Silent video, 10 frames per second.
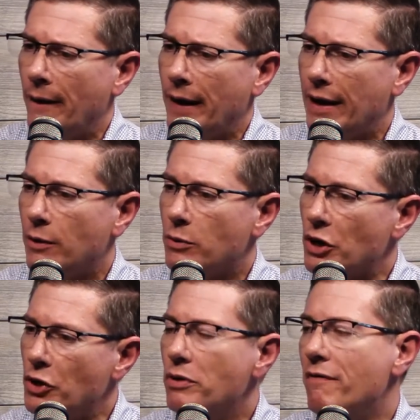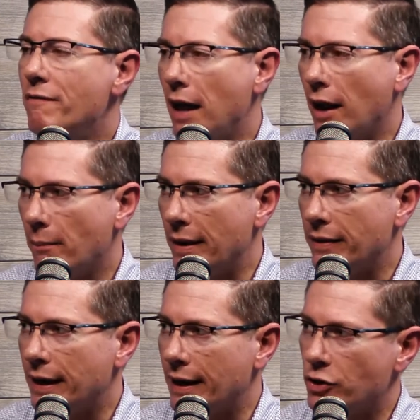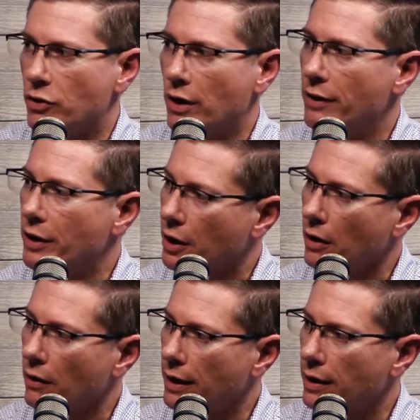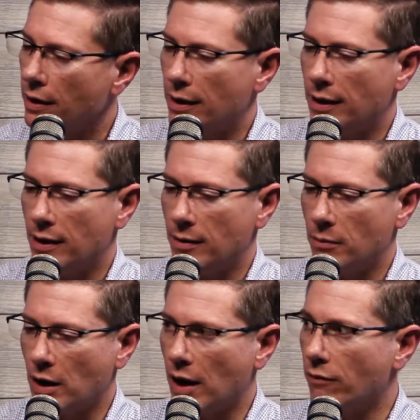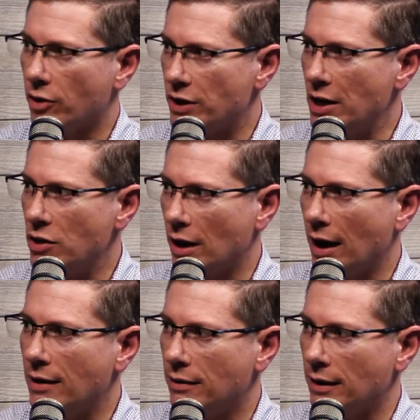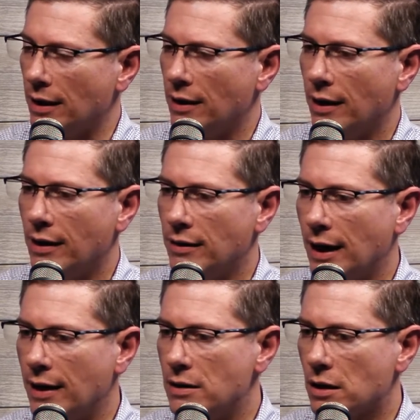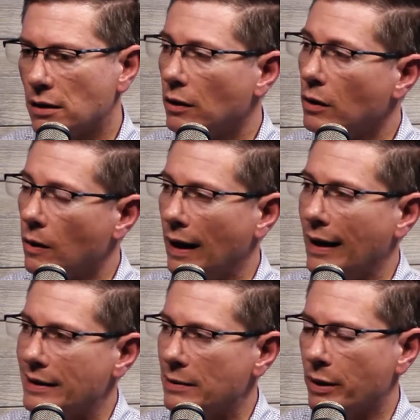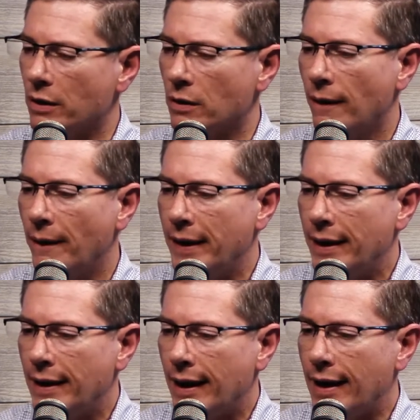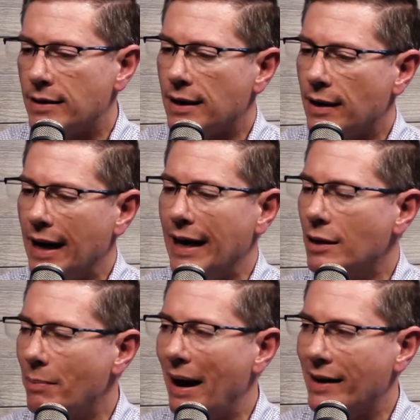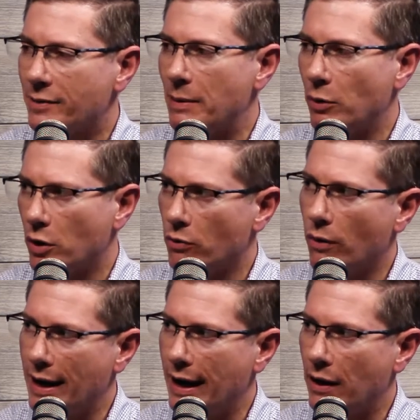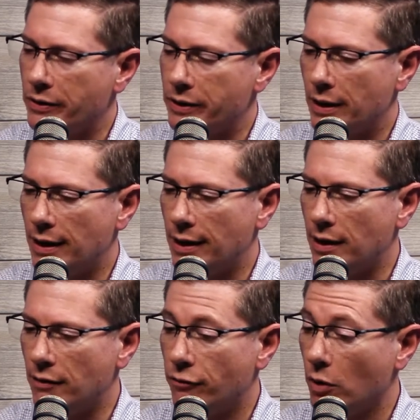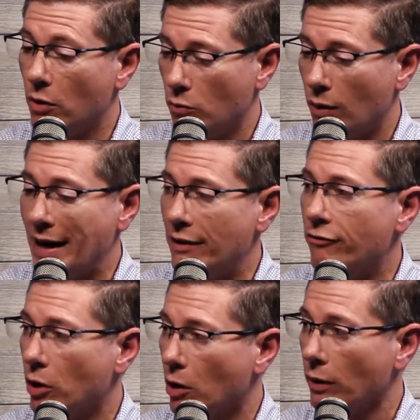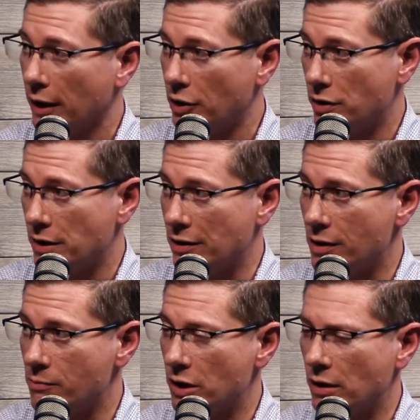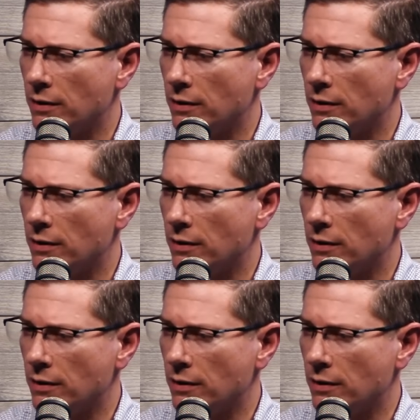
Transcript: And there was a new development that has driven the current conversation, I think, and that is that the local hospital has, in the past, people could write in for a religious exemption.